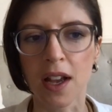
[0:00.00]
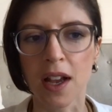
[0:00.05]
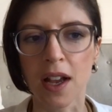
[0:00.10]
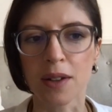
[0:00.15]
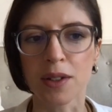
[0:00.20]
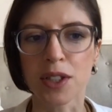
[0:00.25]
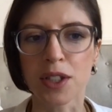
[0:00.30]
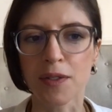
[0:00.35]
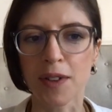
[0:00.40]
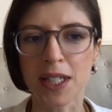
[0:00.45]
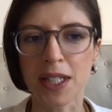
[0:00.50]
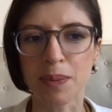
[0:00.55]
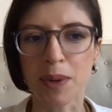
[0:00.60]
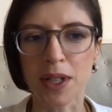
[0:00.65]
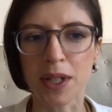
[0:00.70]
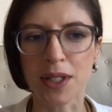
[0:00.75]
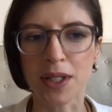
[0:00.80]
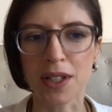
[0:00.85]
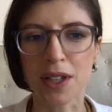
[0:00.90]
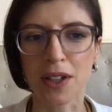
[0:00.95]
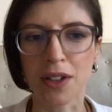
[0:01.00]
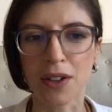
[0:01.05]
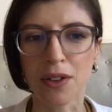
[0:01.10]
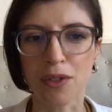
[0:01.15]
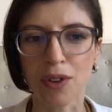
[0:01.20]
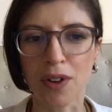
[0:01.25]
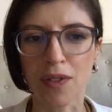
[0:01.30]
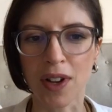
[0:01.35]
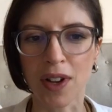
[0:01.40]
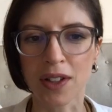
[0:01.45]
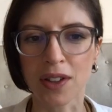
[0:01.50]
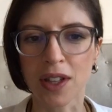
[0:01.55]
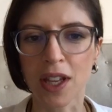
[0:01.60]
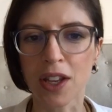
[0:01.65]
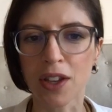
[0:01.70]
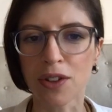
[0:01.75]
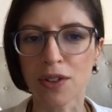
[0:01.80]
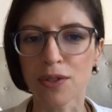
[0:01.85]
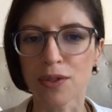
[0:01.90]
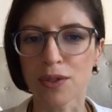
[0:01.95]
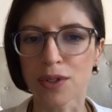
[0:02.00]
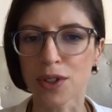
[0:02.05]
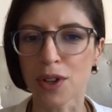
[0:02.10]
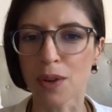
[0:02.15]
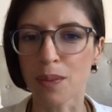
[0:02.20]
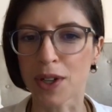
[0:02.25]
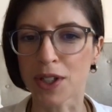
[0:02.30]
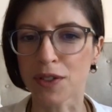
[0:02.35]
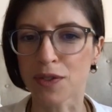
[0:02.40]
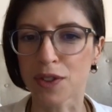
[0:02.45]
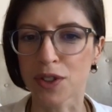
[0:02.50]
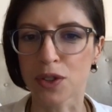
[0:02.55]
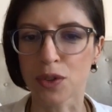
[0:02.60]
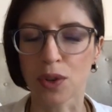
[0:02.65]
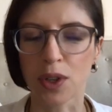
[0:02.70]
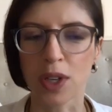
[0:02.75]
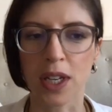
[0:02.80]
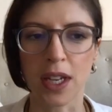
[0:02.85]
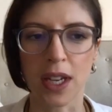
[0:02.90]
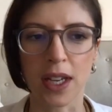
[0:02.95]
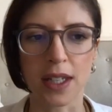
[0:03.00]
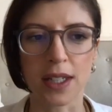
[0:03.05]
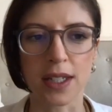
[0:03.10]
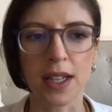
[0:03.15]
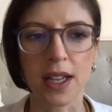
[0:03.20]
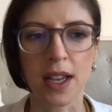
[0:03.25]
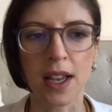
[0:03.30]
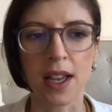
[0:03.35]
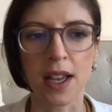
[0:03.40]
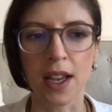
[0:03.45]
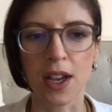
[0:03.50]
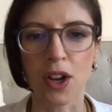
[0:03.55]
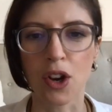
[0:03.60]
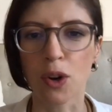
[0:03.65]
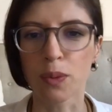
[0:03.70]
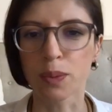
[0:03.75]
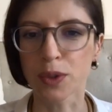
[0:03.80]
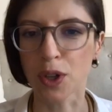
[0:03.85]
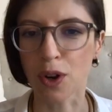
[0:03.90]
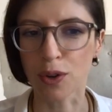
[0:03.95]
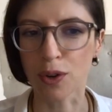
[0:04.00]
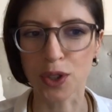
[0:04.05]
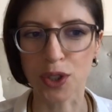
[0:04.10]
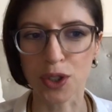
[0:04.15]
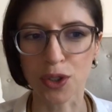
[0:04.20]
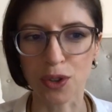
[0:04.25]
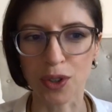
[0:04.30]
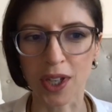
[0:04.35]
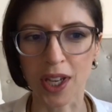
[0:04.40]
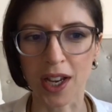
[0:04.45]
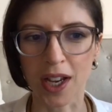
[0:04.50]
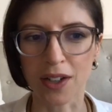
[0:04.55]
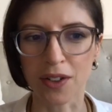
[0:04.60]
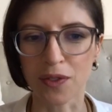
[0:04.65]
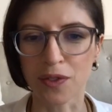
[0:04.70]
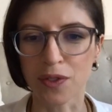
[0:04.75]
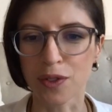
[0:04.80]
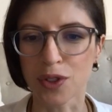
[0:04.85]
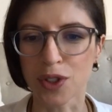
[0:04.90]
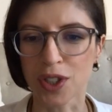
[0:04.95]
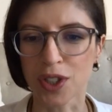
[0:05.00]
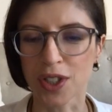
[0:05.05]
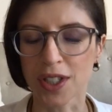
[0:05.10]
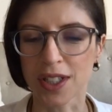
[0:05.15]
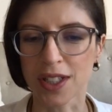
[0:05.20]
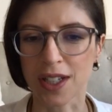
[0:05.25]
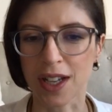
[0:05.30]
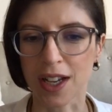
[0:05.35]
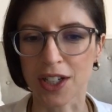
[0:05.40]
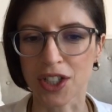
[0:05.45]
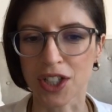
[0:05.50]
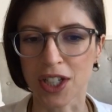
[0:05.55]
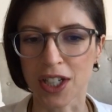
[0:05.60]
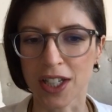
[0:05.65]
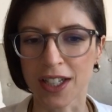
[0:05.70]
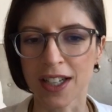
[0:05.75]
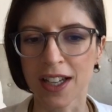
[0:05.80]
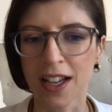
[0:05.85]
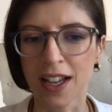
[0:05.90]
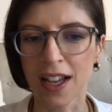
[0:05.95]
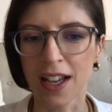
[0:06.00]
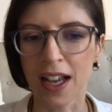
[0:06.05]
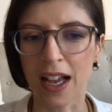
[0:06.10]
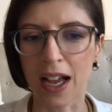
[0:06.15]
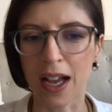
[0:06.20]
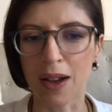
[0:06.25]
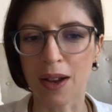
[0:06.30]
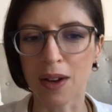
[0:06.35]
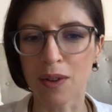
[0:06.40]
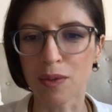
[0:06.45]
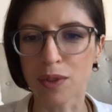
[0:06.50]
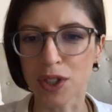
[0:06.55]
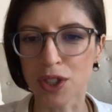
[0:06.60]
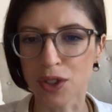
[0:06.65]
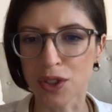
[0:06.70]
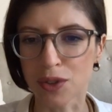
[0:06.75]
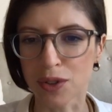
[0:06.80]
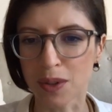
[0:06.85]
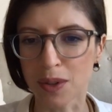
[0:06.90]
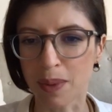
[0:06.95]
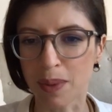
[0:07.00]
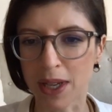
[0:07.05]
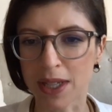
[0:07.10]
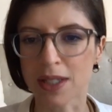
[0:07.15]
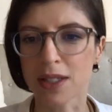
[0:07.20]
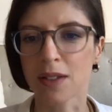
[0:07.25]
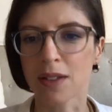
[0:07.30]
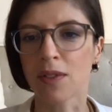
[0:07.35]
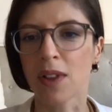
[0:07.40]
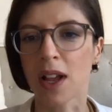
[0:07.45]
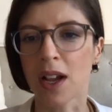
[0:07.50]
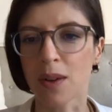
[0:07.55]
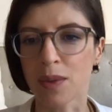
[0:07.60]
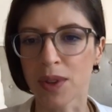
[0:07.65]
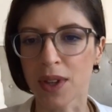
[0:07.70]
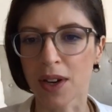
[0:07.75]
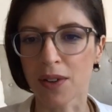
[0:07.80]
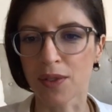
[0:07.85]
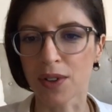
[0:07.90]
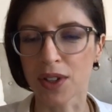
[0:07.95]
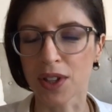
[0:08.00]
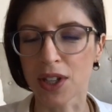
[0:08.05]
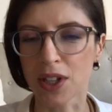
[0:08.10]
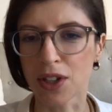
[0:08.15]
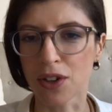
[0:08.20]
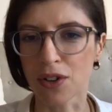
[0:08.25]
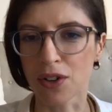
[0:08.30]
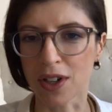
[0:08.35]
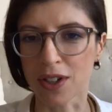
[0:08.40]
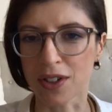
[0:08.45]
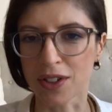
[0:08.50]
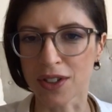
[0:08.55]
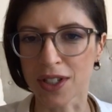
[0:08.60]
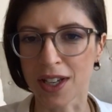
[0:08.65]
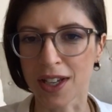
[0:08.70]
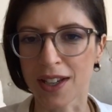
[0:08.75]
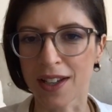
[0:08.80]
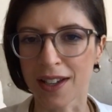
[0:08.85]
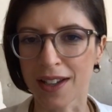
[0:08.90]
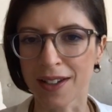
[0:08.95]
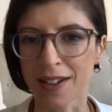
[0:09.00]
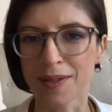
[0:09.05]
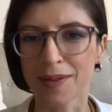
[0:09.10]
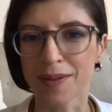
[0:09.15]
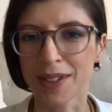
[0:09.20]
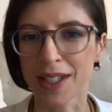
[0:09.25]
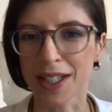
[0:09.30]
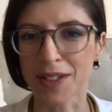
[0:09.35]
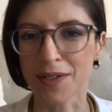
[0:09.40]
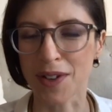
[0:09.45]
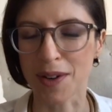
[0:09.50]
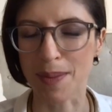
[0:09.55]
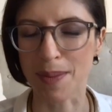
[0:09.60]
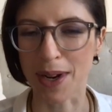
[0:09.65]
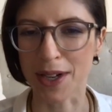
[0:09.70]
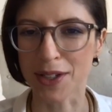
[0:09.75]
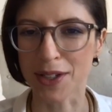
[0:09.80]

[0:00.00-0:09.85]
So Vice President Jourová, thank you so much for joining us. Hope to host you again in a future discussion and wish you the best of luck with everything you're undertaking. Thanks very much.